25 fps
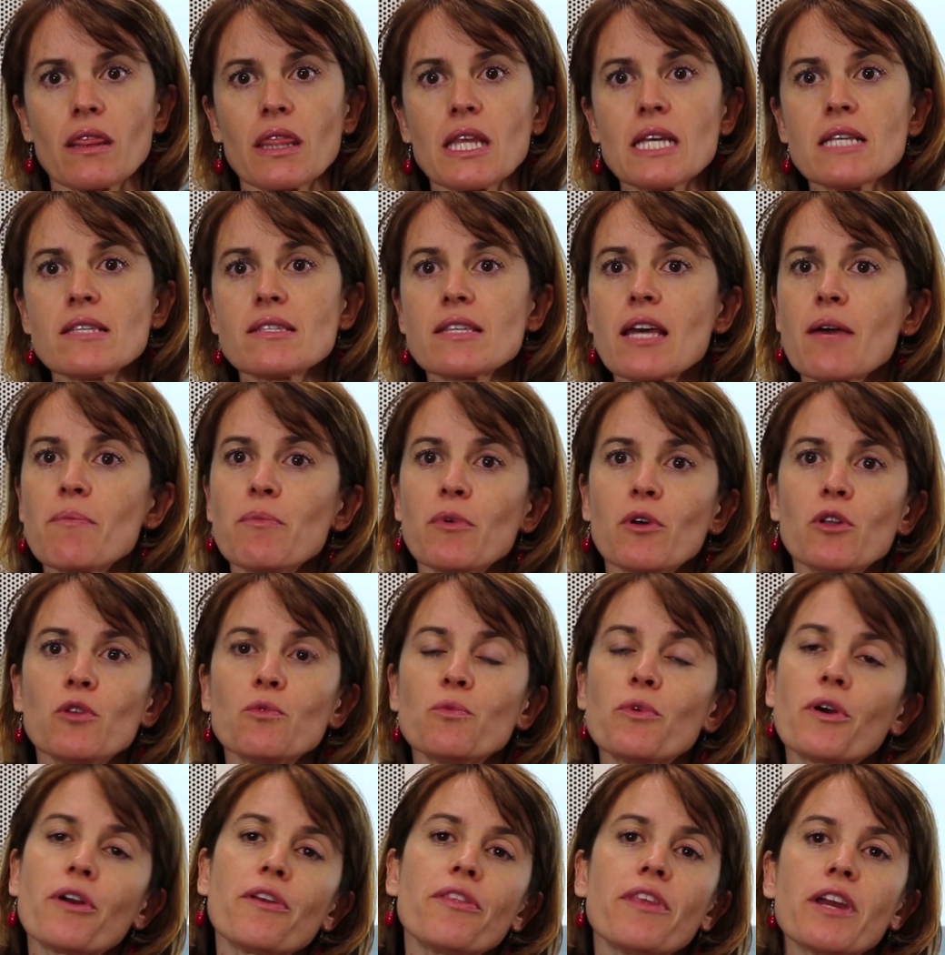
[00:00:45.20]
This happens
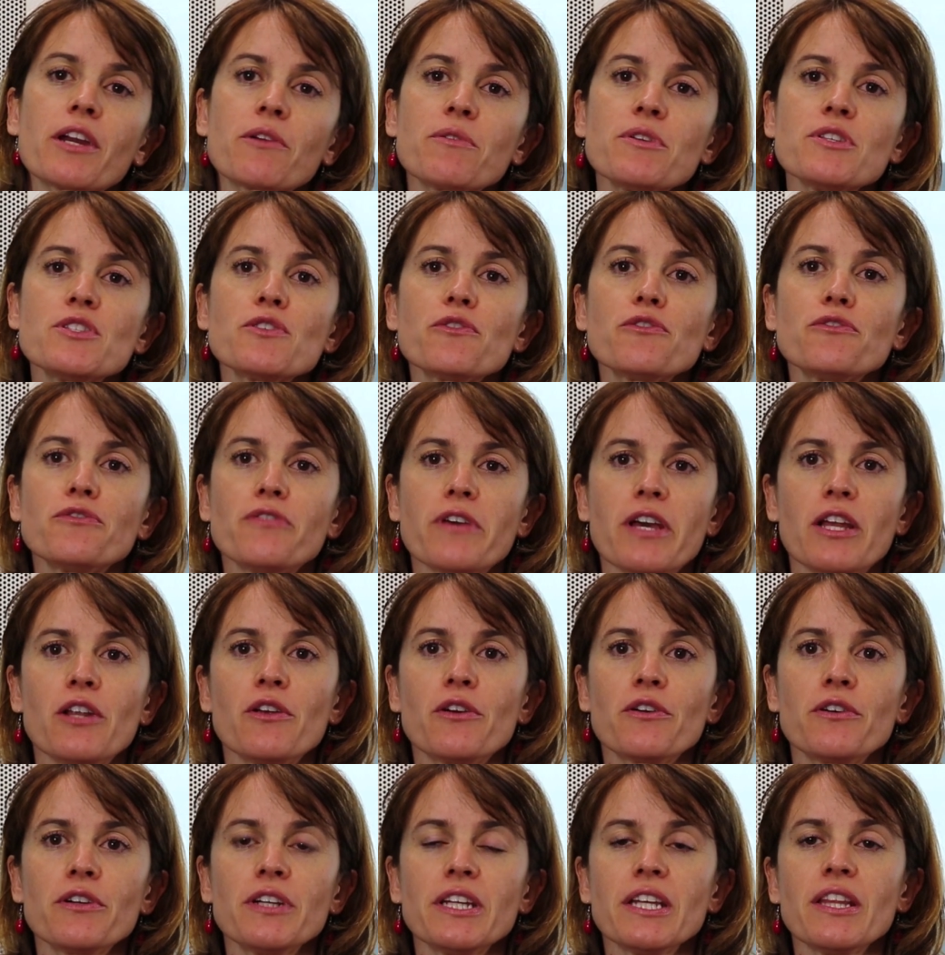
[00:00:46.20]
where there is a
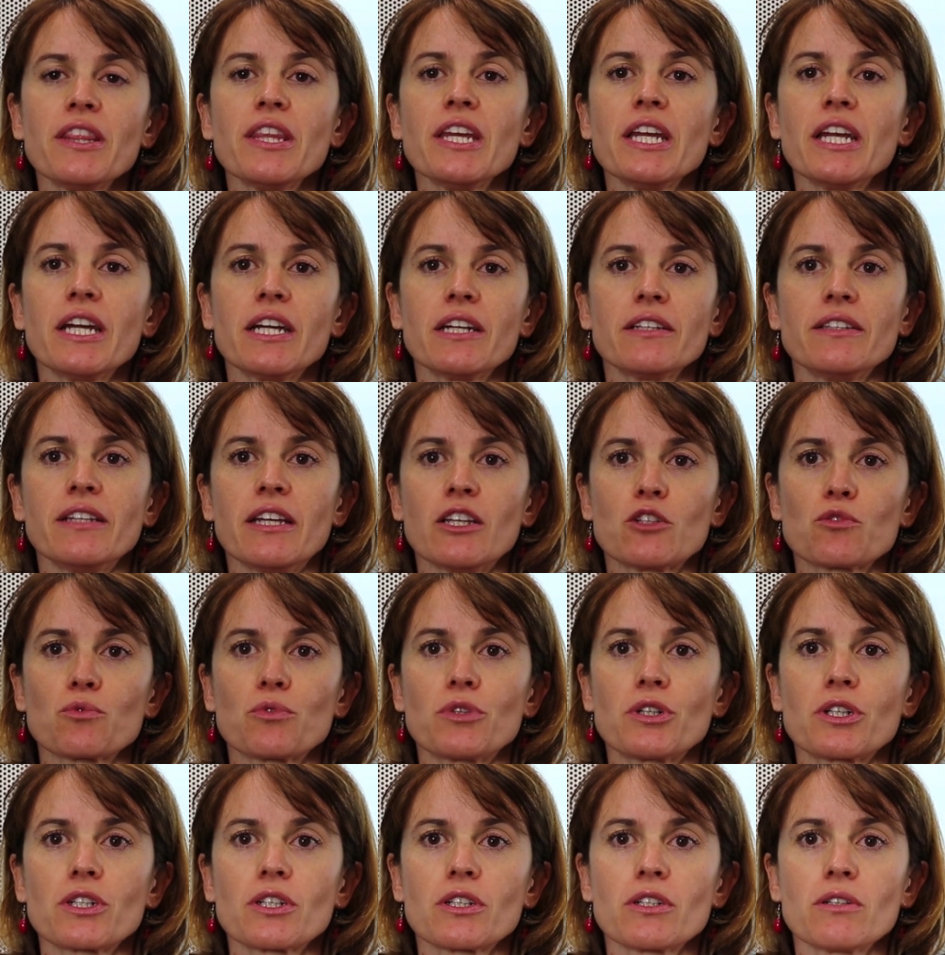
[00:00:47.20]
failure in the air
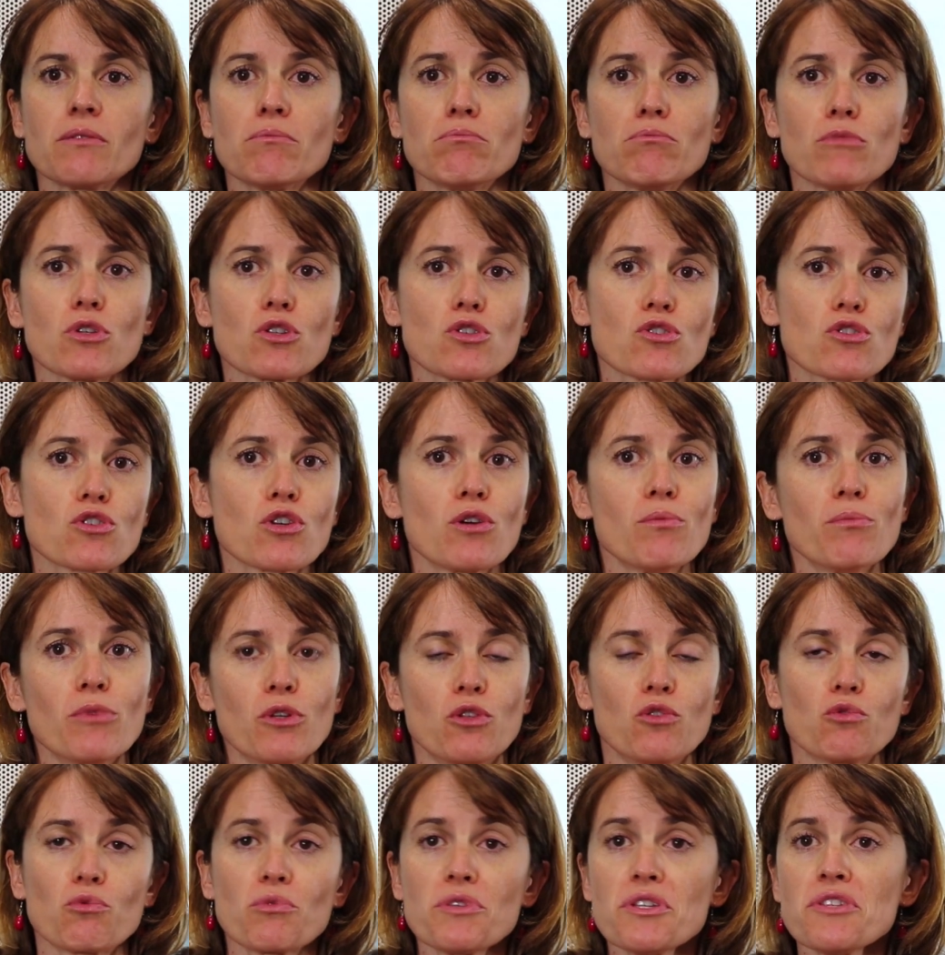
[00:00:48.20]
network. Most
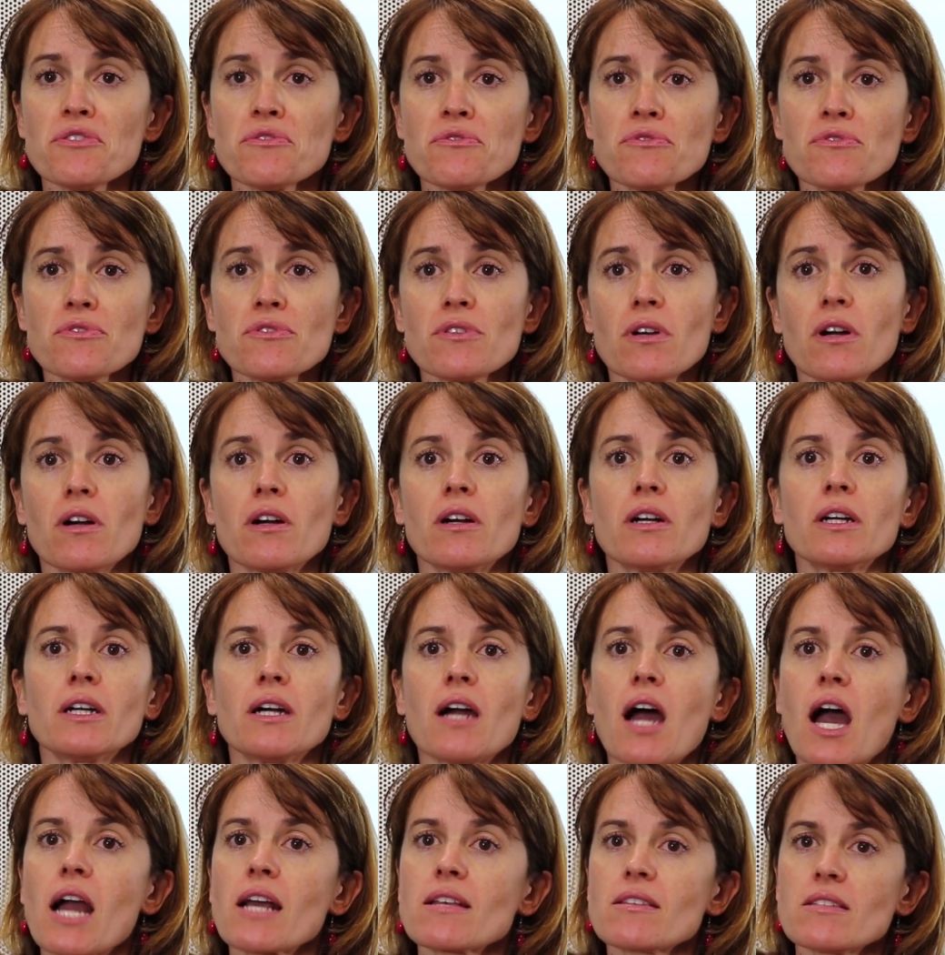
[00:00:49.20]
common reasons are
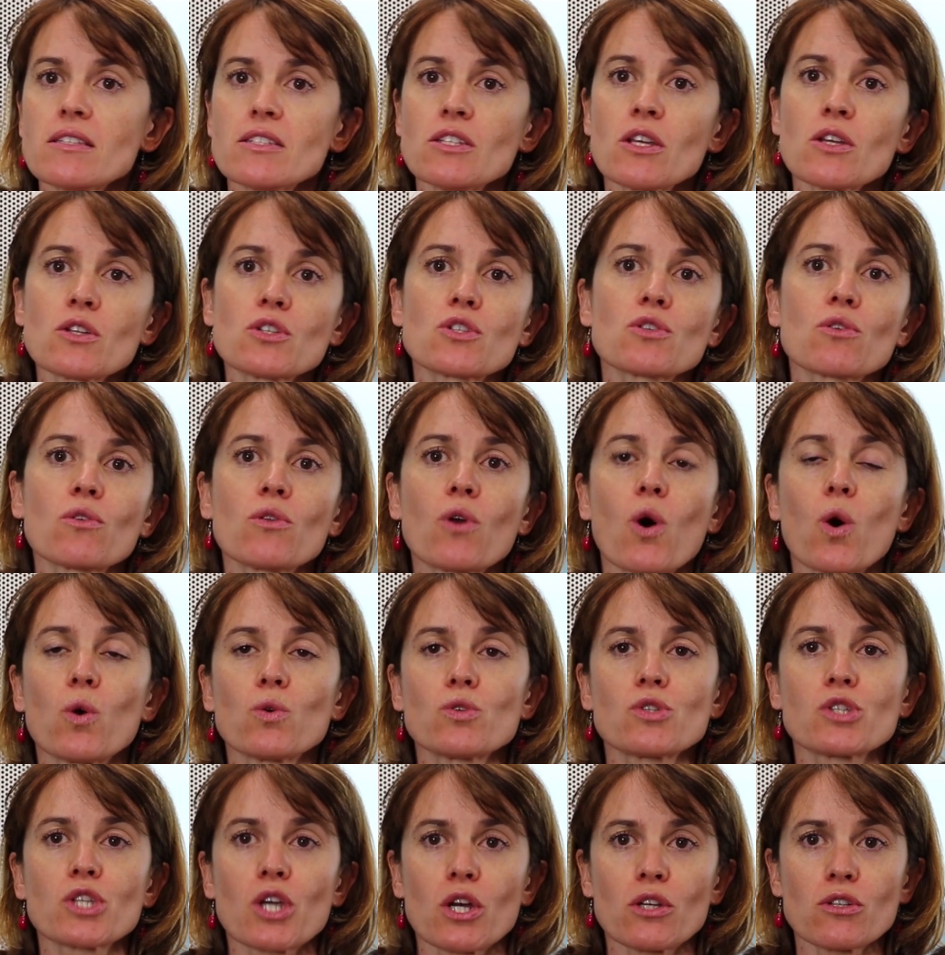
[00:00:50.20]
accidental
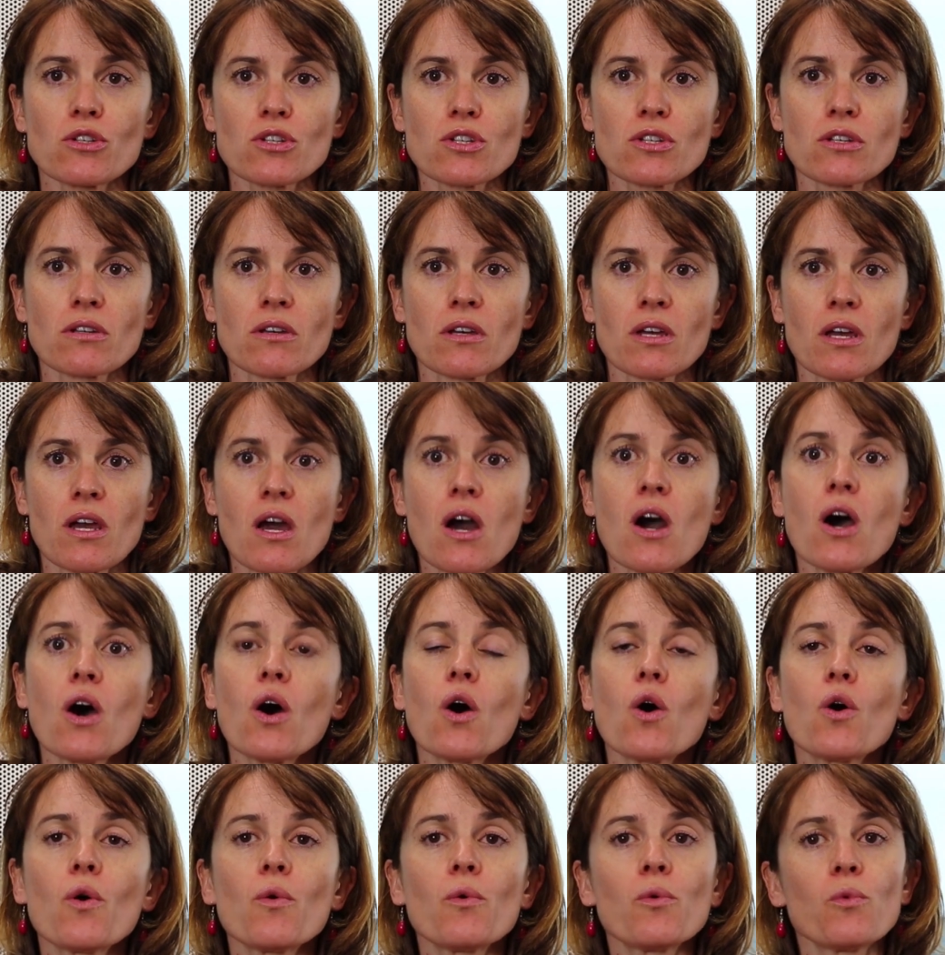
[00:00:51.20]
hose cuts
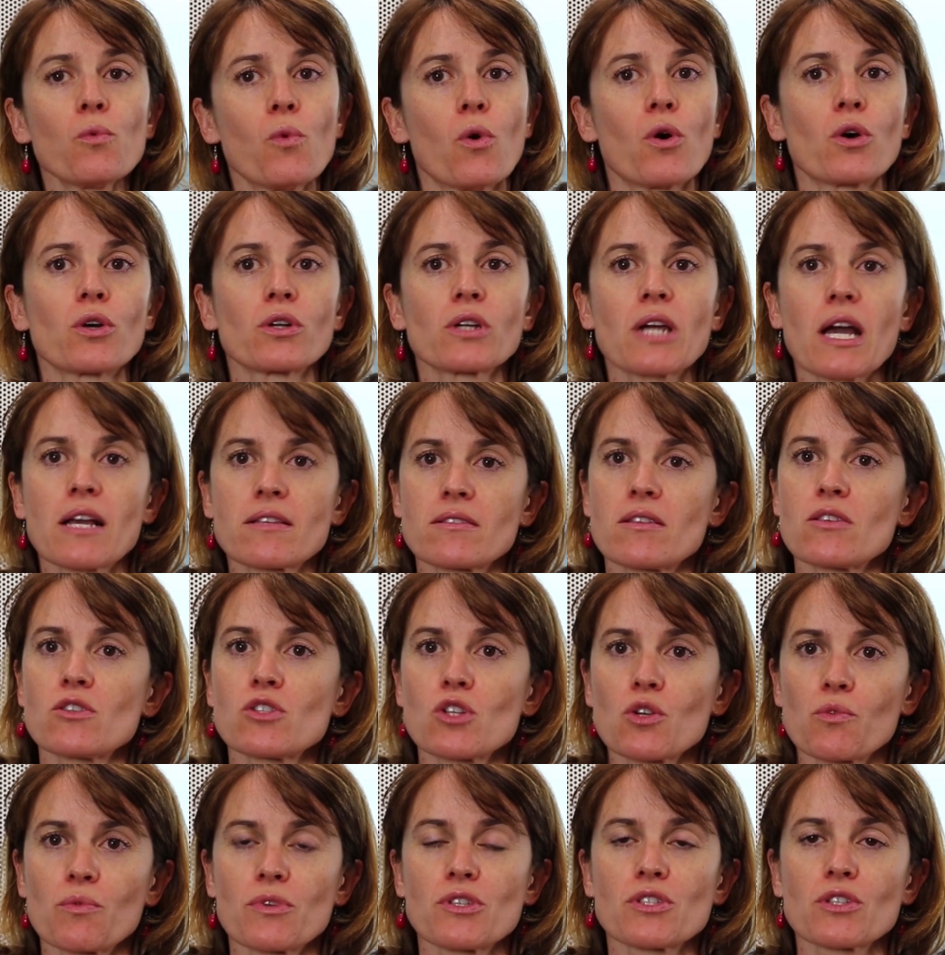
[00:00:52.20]
or wrong
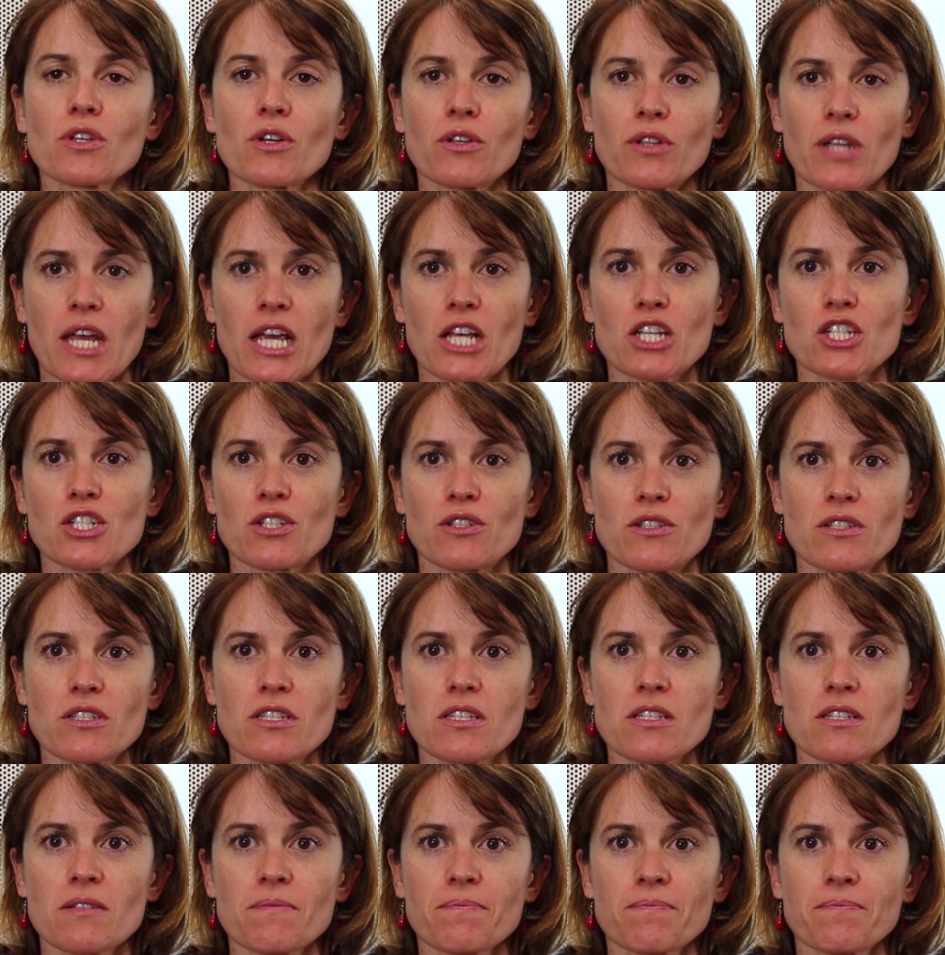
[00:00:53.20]
accessories
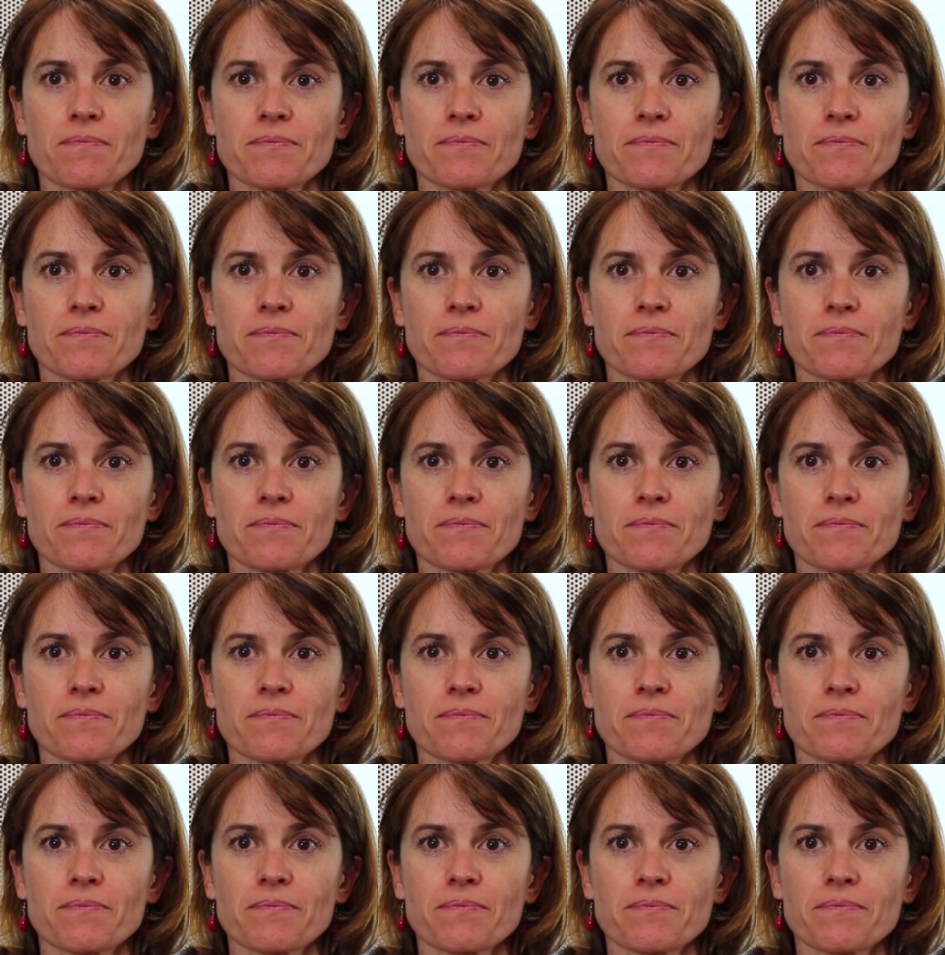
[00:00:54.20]
connections.